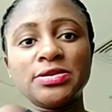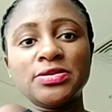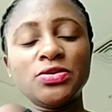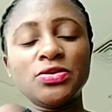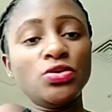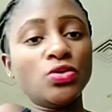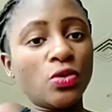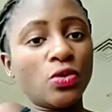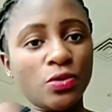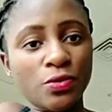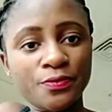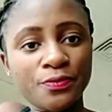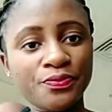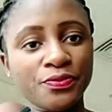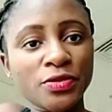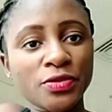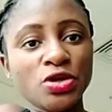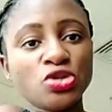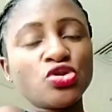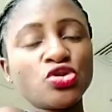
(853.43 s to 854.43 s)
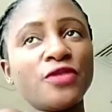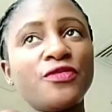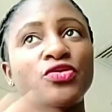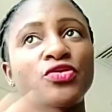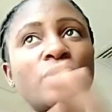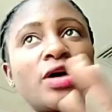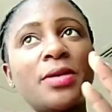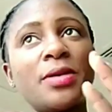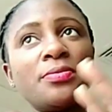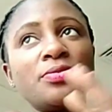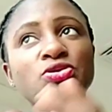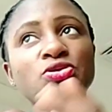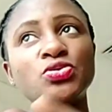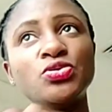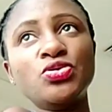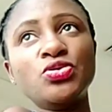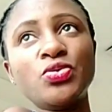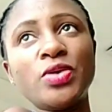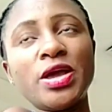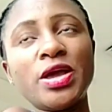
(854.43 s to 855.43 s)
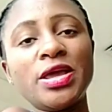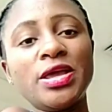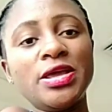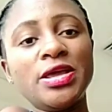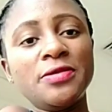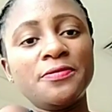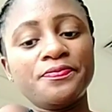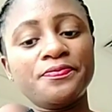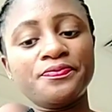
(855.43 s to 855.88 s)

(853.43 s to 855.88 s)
No. So if you come to UAE,